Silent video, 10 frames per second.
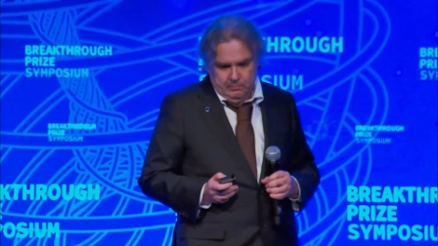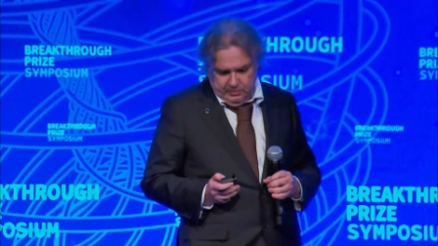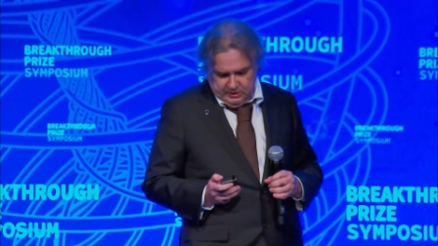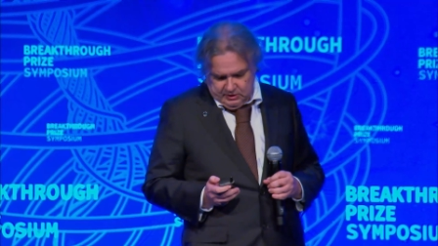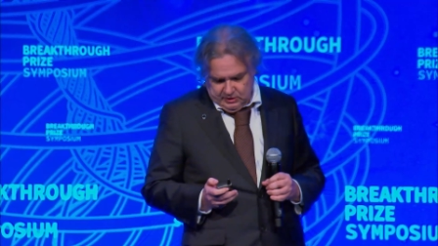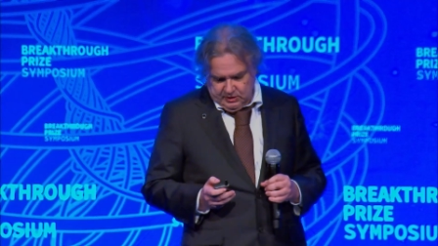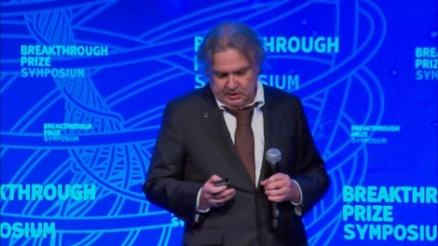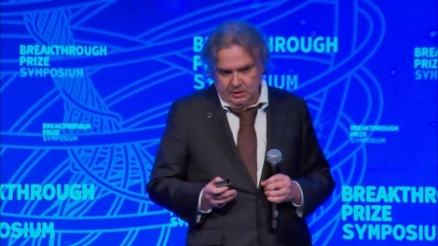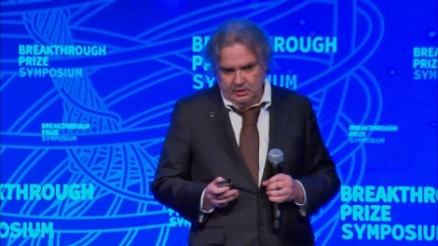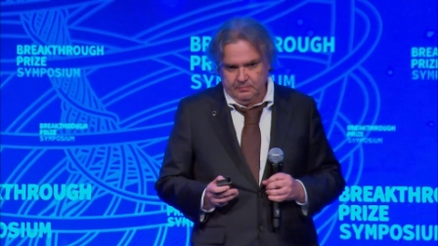But
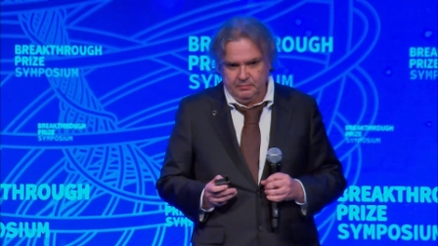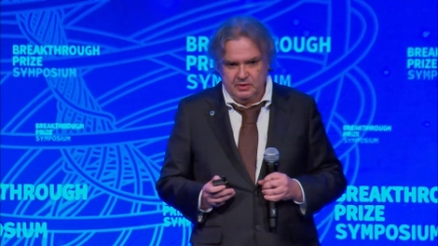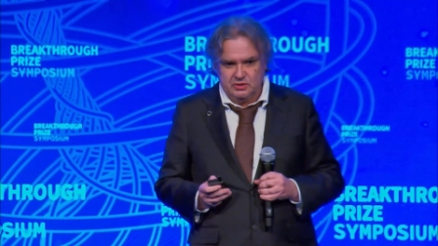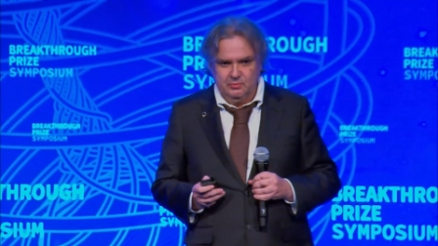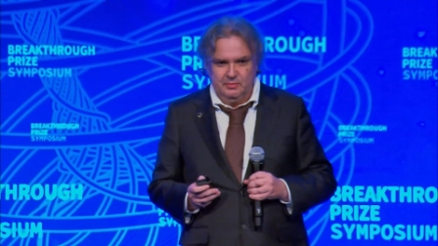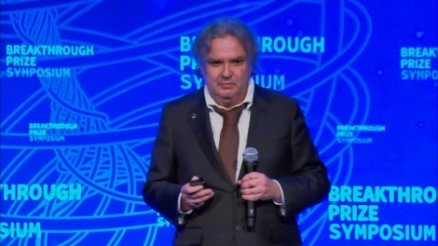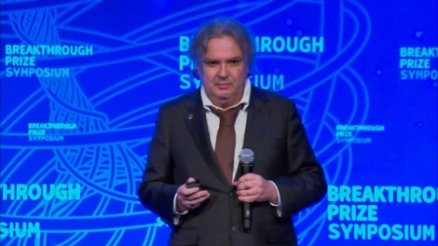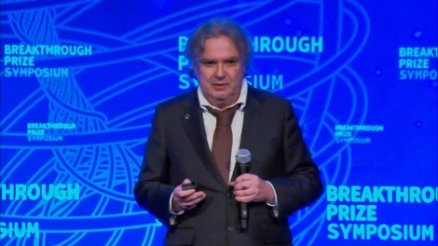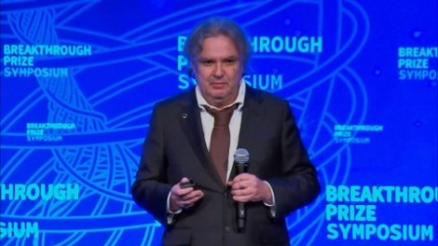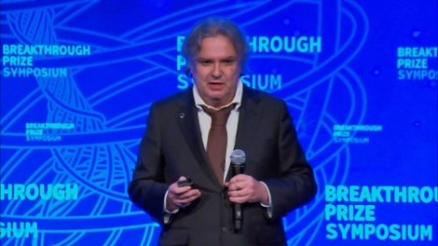uh, so
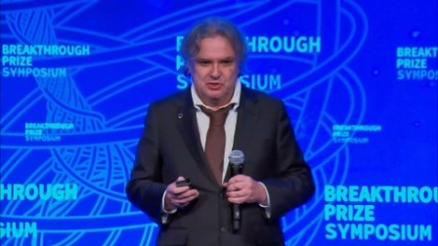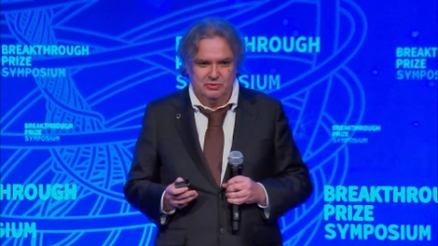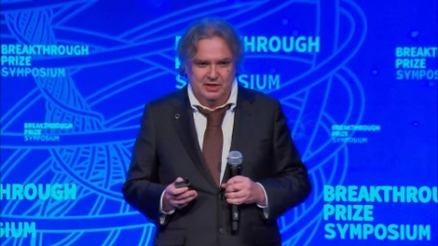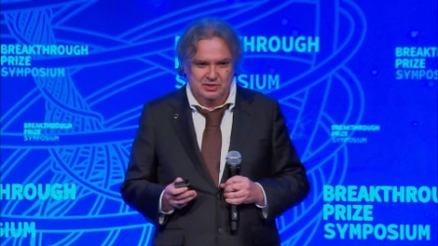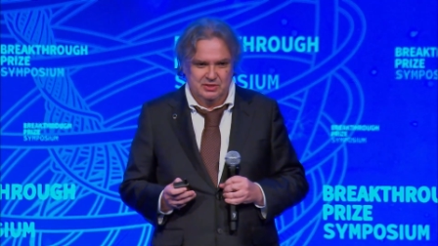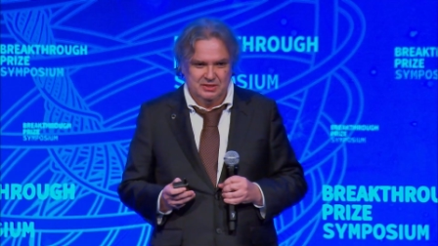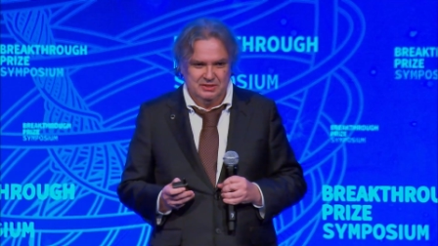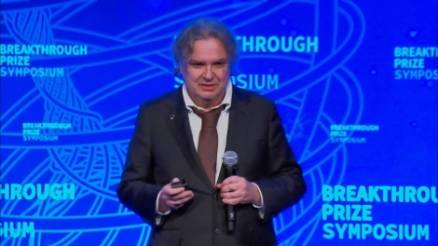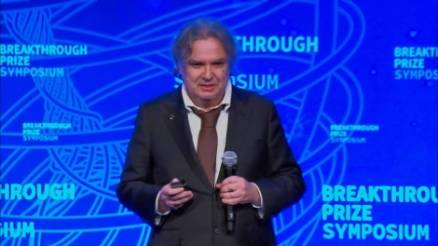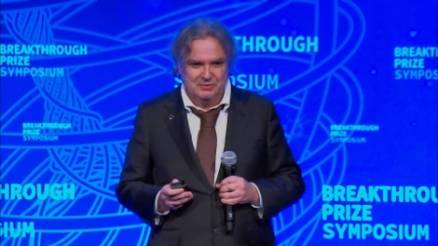maybe I should actually,
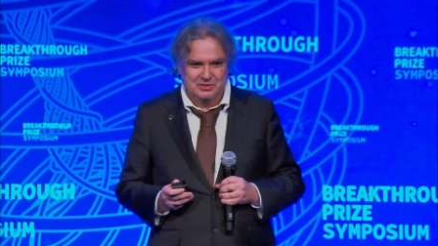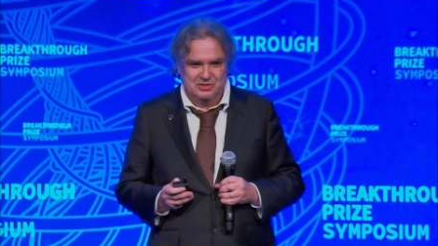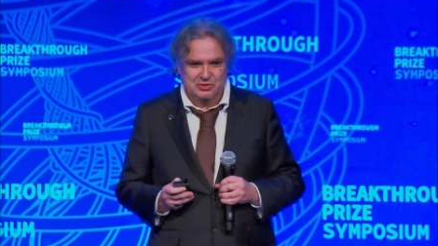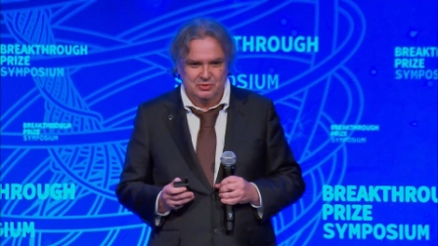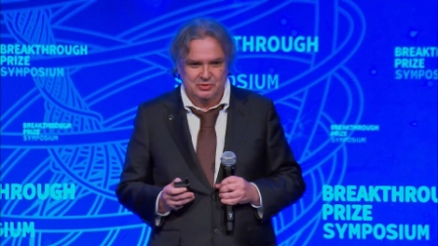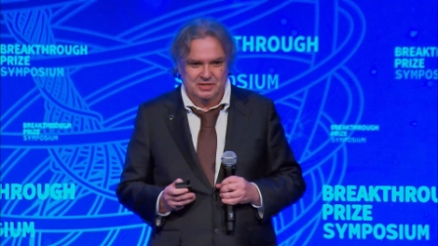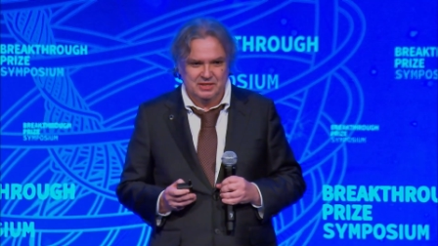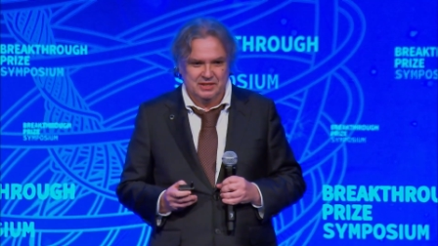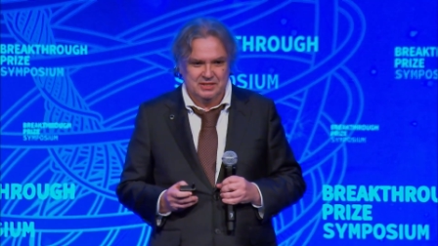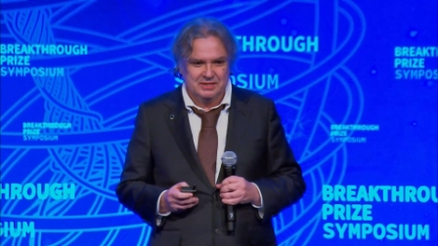let me just show you the
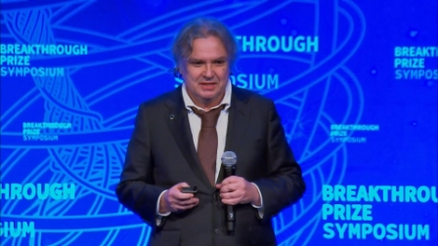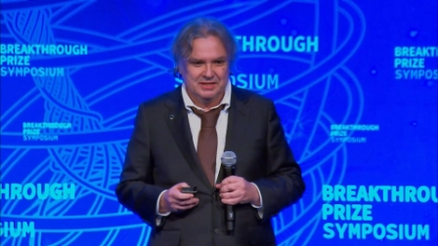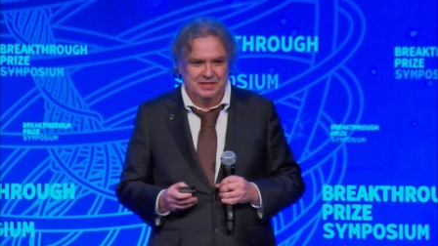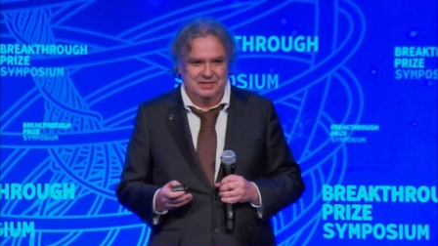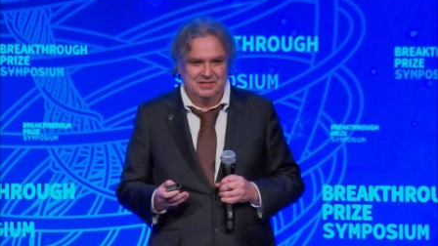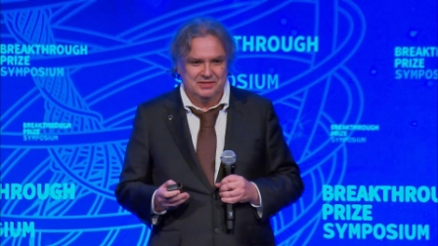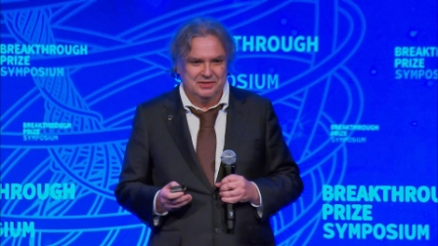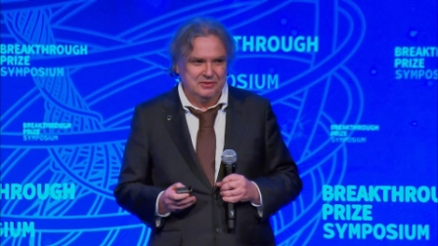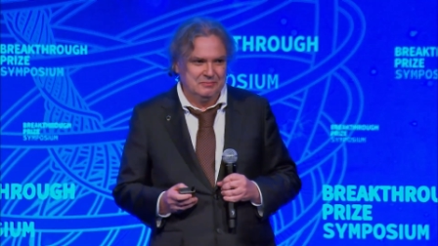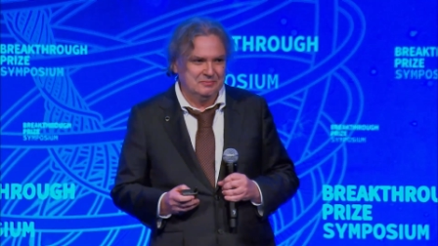scary slide. Here is the
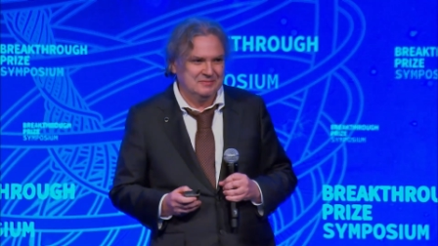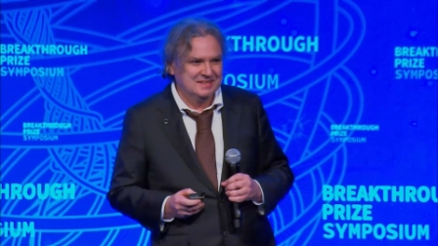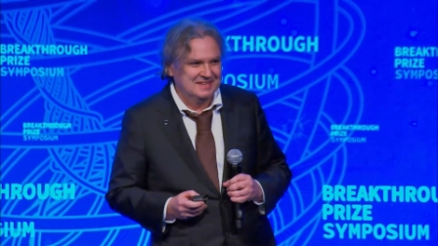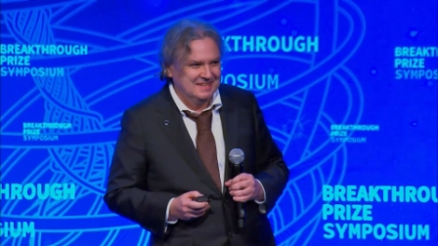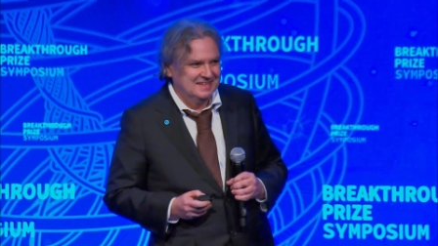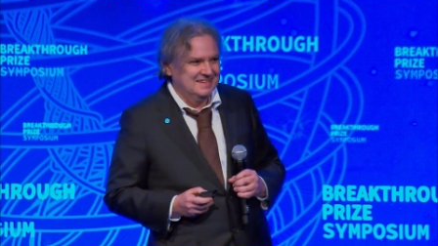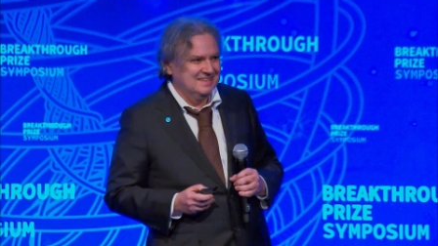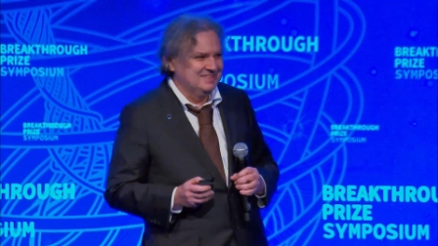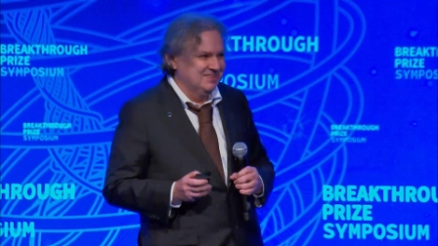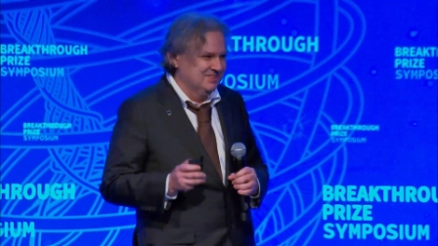theorem.
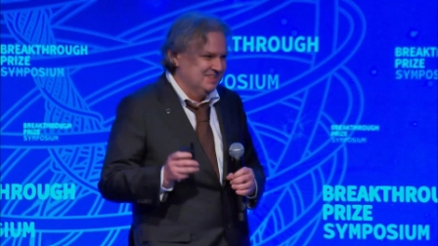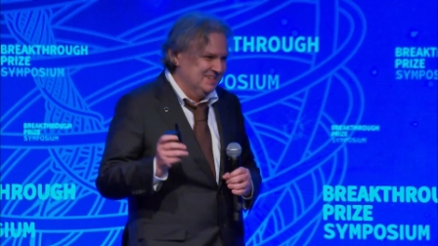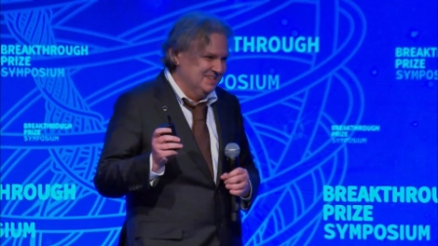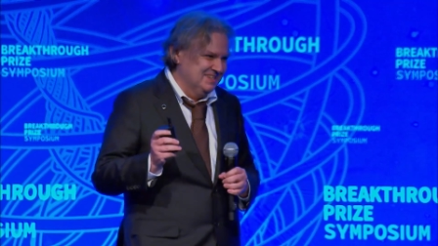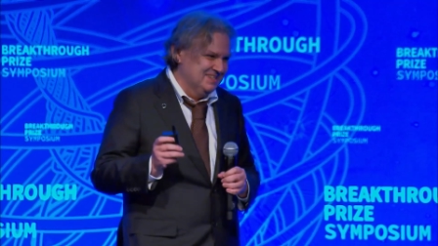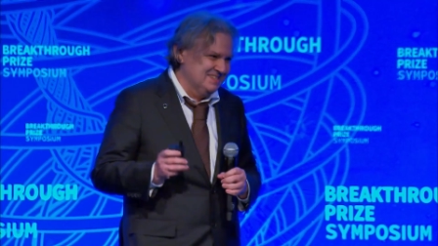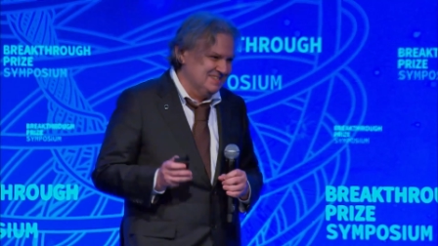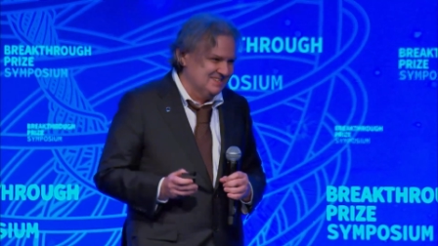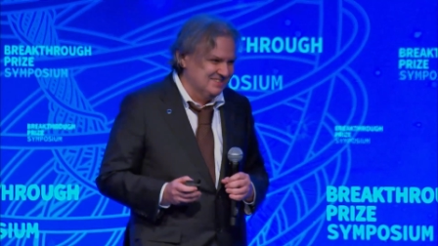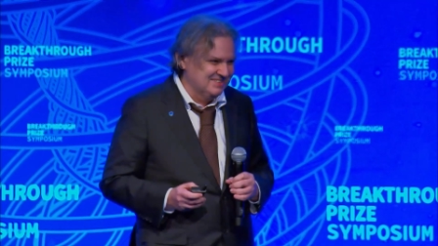Don't read
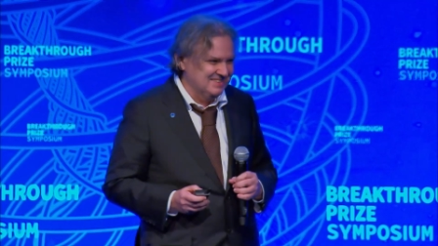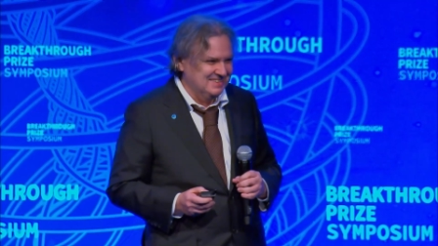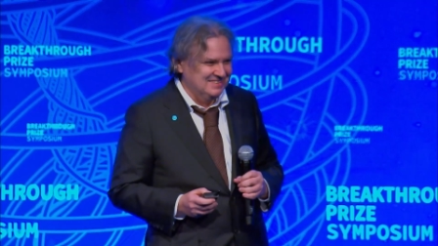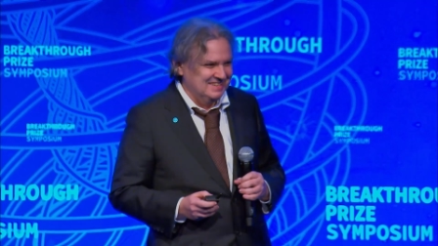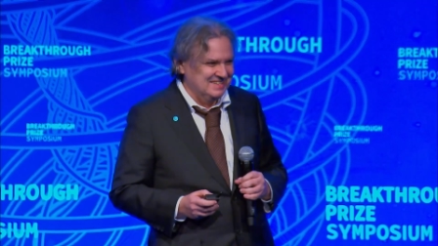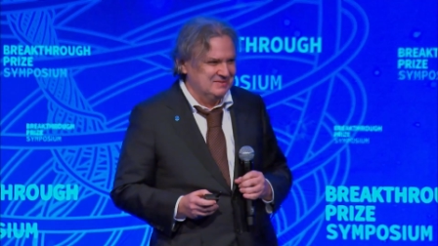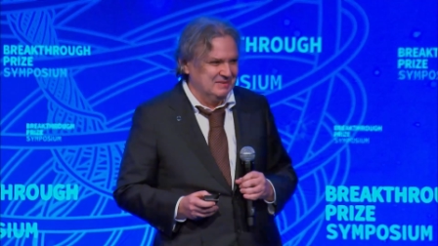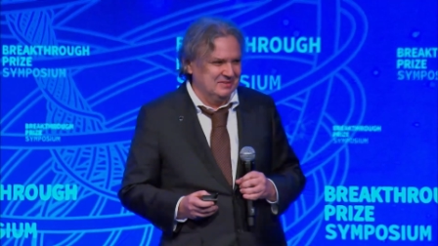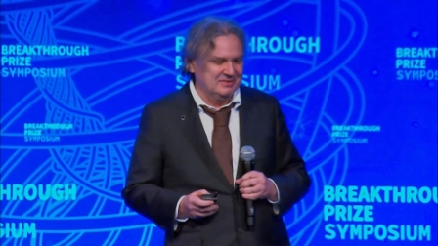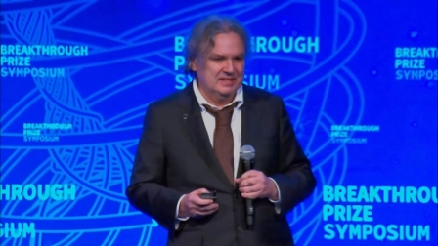this. You don't, you're not
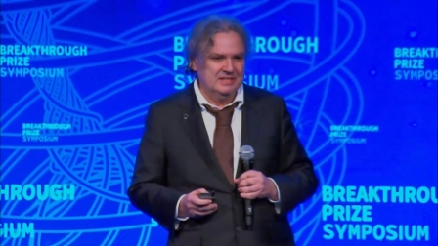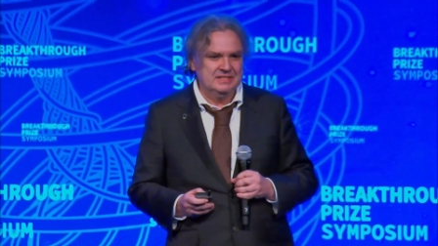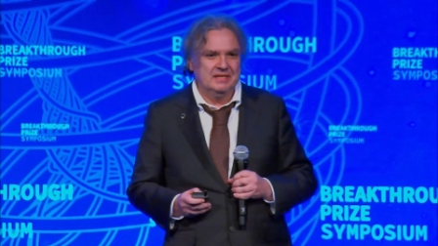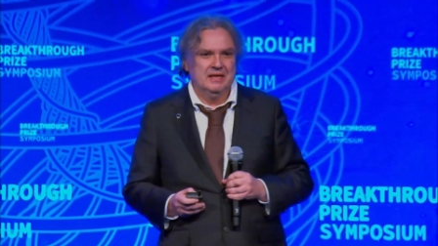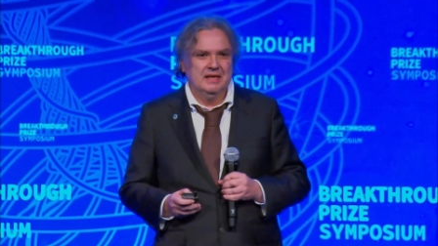expected to read this.